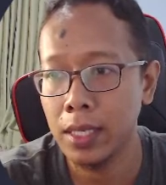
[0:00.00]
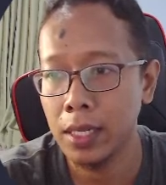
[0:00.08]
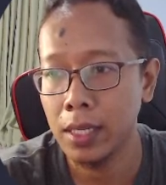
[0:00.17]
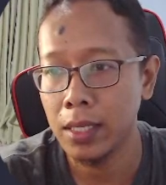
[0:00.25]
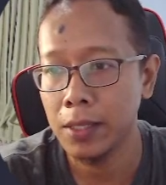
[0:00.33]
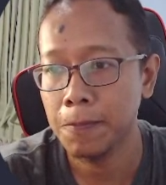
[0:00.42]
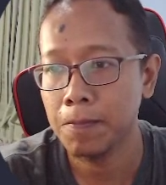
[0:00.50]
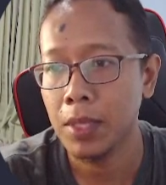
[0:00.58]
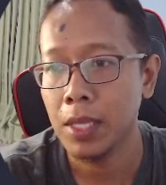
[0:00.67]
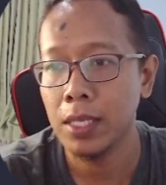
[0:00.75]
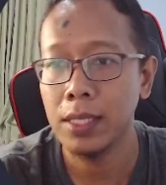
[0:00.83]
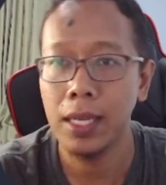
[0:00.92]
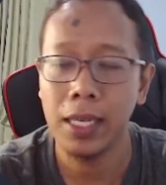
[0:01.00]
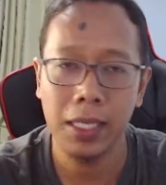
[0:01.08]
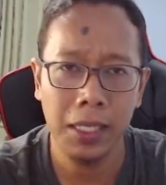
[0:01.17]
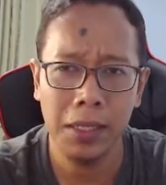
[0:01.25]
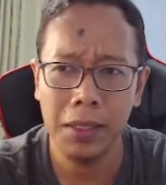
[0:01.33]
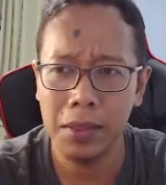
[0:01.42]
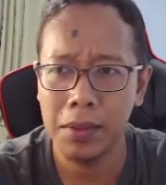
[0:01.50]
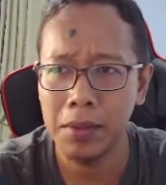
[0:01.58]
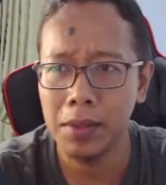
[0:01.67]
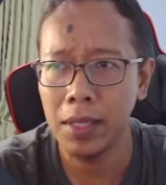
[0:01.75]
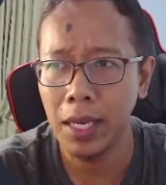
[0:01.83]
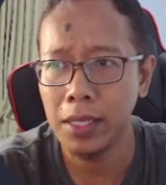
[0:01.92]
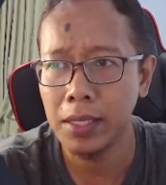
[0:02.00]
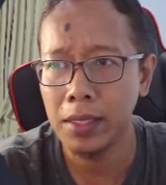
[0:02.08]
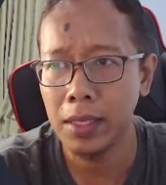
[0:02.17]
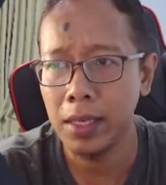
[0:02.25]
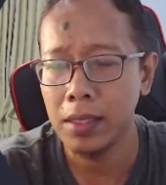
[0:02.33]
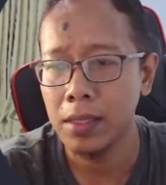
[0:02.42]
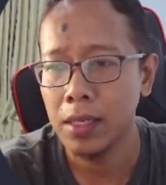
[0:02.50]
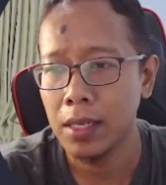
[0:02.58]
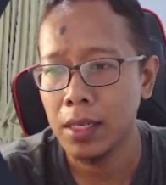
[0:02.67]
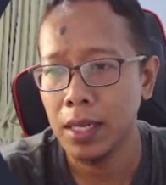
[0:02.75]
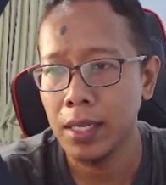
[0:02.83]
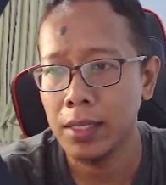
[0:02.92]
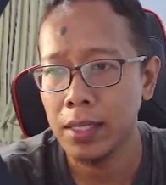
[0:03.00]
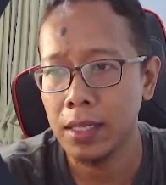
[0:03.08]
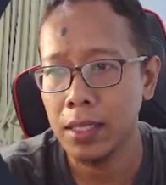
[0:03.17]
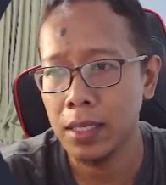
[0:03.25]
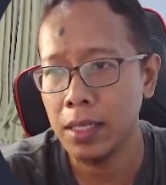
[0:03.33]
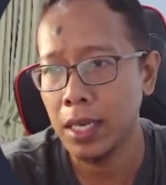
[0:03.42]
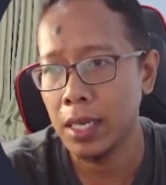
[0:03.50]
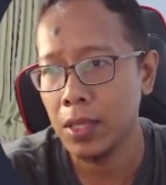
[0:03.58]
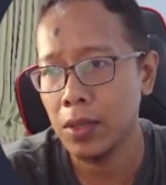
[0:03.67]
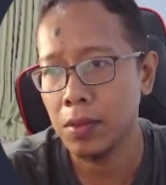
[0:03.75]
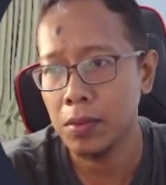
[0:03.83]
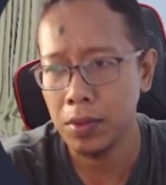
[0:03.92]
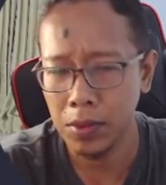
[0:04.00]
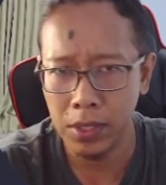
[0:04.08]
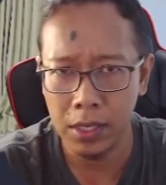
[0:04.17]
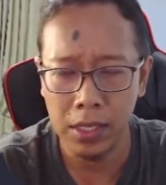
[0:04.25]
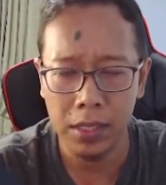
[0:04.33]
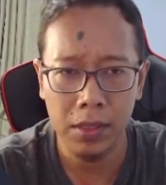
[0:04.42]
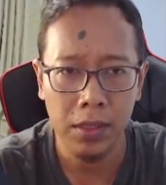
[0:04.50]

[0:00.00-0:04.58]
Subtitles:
Yeah, it's like a nice add-on to the